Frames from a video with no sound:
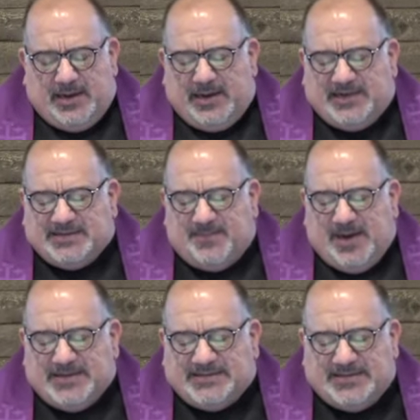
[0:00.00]
is
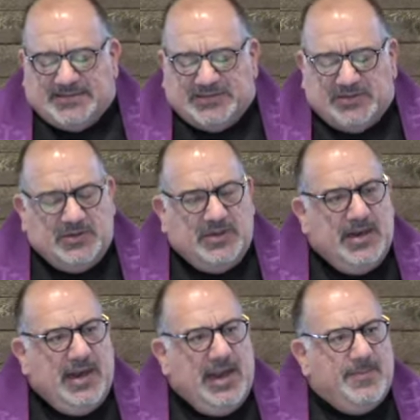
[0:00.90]
my sister
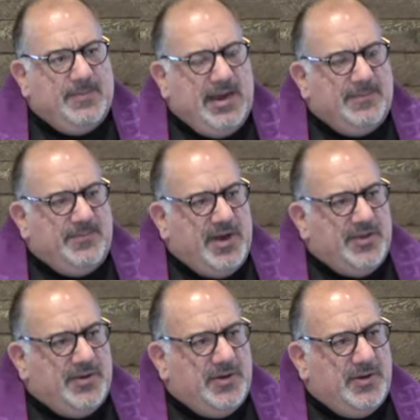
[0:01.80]
and my
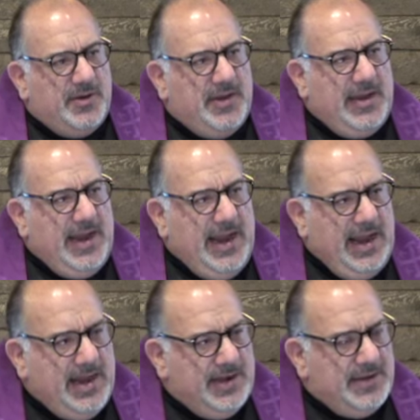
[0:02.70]
brother
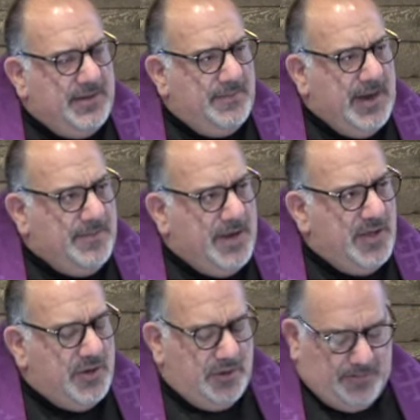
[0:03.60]
and my
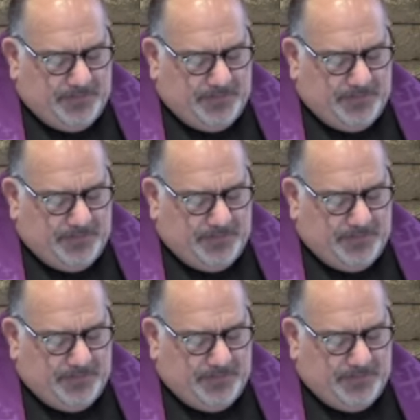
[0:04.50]
mother.